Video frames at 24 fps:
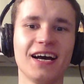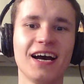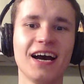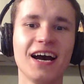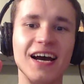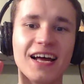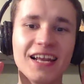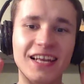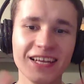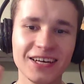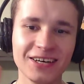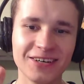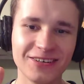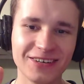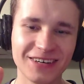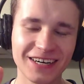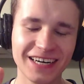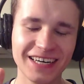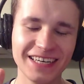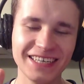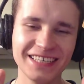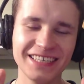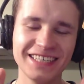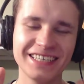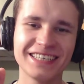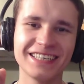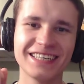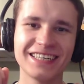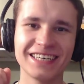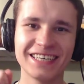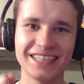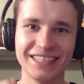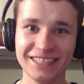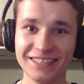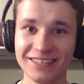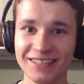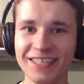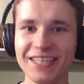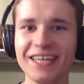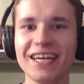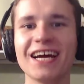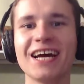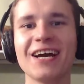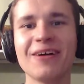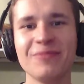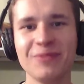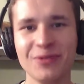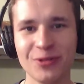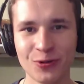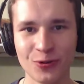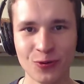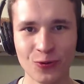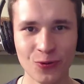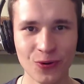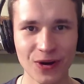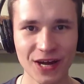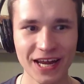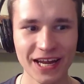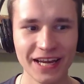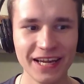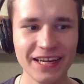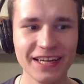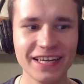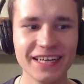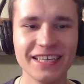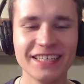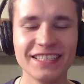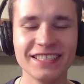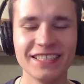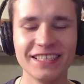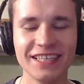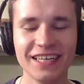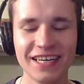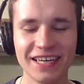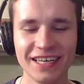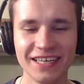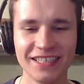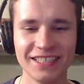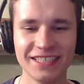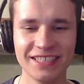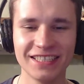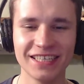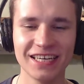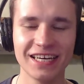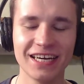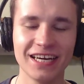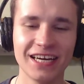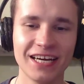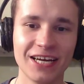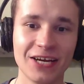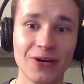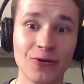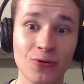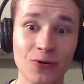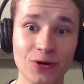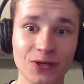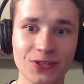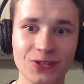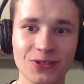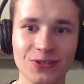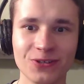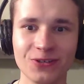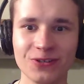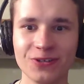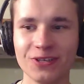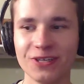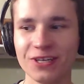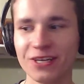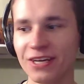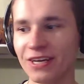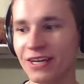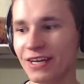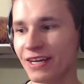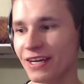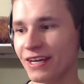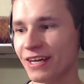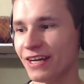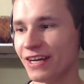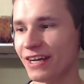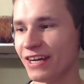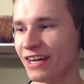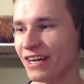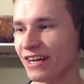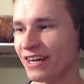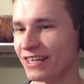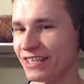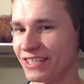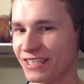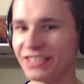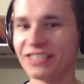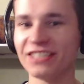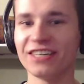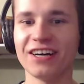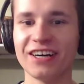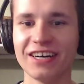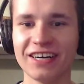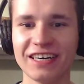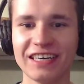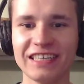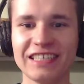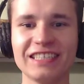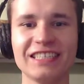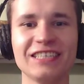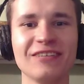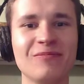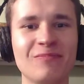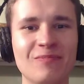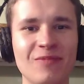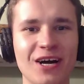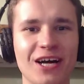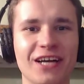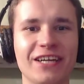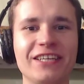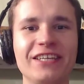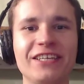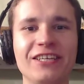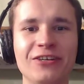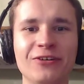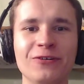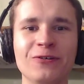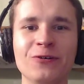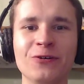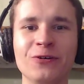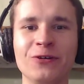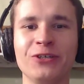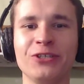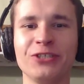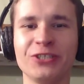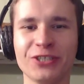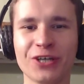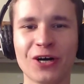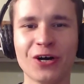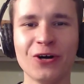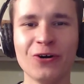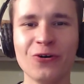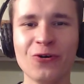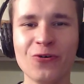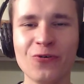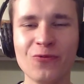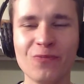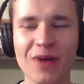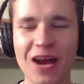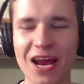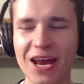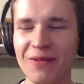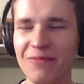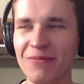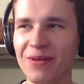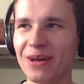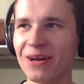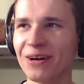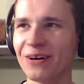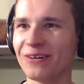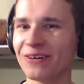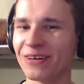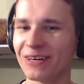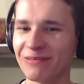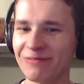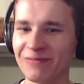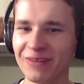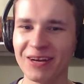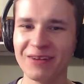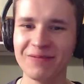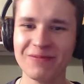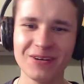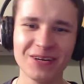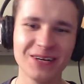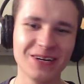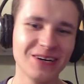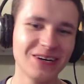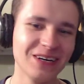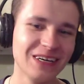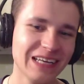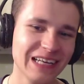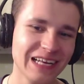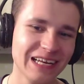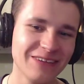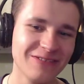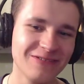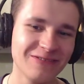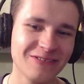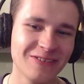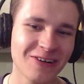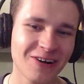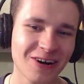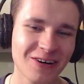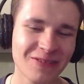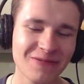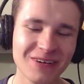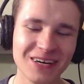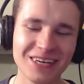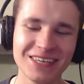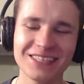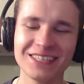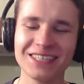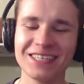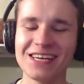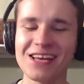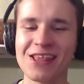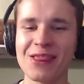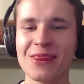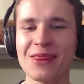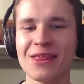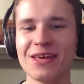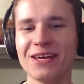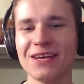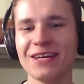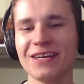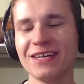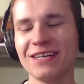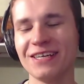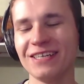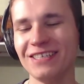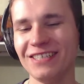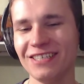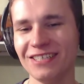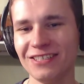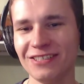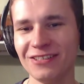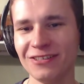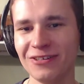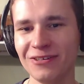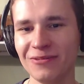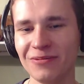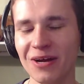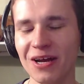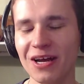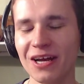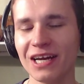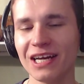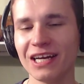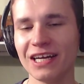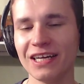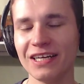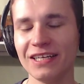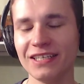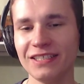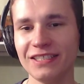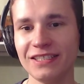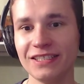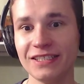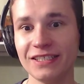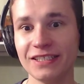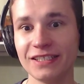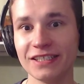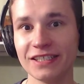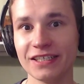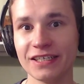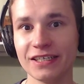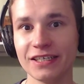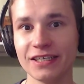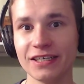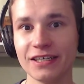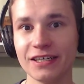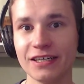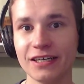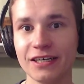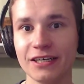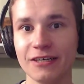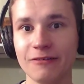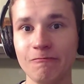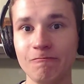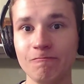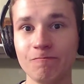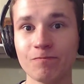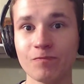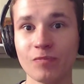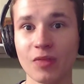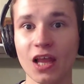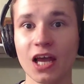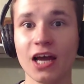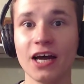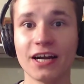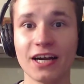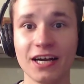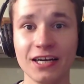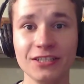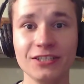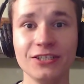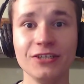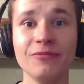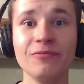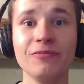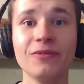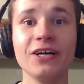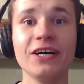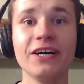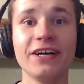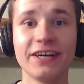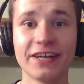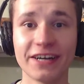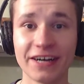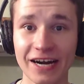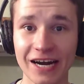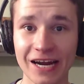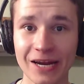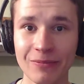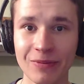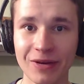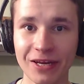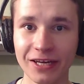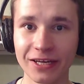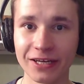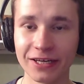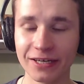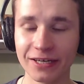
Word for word: Hello Ron, how are you doing? I'm doing well and today's I want to start my new show maybe or maybe only format in the YouTube. It's uh, random rhyming.